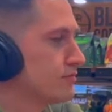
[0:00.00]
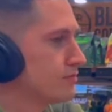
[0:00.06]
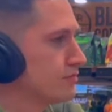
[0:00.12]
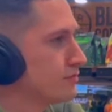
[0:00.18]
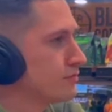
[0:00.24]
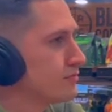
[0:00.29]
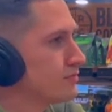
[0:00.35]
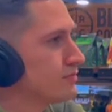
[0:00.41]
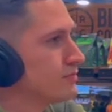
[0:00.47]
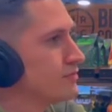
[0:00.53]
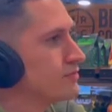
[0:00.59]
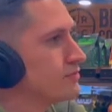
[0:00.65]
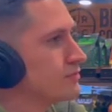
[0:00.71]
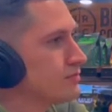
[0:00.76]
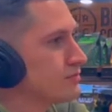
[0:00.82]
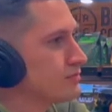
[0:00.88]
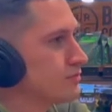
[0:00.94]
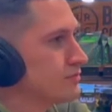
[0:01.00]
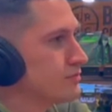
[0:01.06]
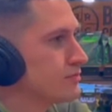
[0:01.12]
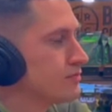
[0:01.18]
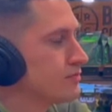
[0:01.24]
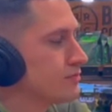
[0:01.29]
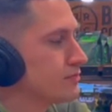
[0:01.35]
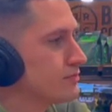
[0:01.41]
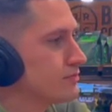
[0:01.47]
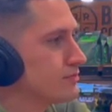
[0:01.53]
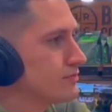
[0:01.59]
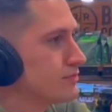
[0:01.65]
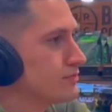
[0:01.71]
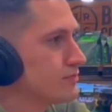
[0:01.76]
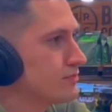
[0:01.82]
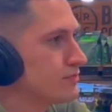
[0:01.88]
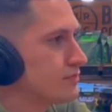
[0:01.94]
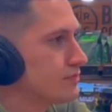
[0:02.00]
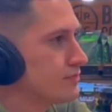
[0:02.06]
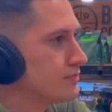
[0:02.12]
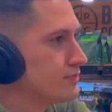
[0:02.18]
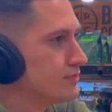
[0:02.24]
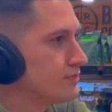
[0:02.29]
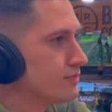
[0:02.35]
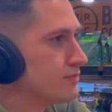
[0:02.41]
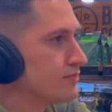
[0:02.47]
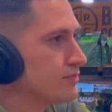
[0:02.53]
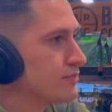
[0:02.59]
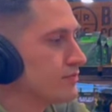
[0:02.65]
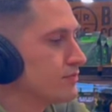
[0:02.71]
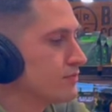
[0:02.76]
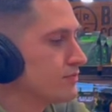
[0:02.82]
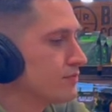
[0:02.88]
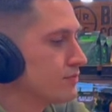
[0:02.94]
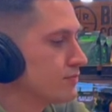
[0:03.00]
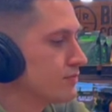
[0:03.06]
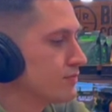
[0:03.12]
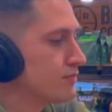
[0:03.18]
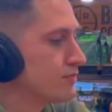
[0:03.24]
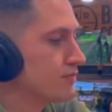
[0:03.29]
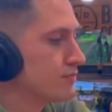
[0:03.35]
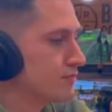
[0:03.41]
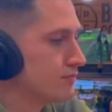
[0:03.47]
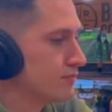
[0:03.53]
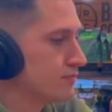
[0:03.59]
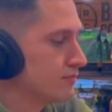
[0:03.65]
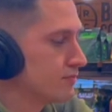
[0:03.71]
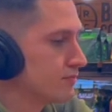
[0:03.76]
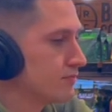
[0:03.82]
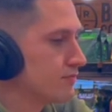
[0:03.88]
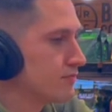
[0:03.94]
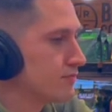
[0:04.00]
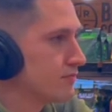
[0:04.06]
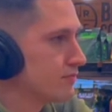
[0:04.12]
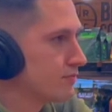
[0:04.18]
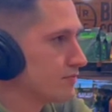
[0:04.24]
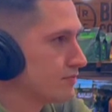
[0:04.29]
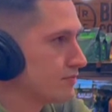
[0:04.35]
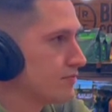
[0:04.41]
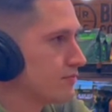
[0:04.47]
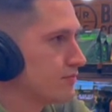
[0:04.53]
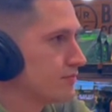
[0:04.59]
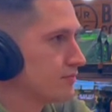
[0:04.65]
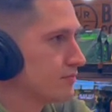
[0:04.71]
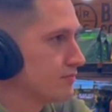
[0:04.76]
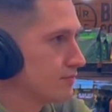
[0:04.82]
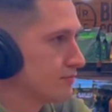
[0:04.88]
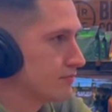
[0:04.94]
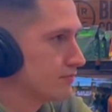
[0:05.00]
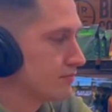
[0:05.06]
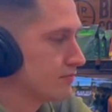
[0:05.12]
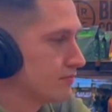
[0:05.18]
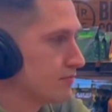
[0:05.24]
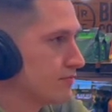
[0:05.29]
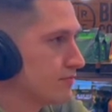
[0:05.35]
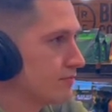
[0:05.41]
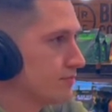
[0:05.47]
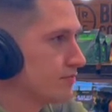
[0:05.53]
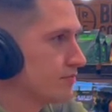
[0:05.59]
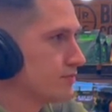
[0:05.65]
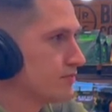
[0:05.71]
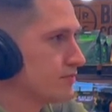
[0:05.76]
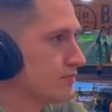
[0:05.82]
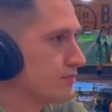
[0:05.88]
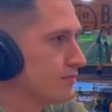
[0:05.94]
No words are spoken by the person on screen.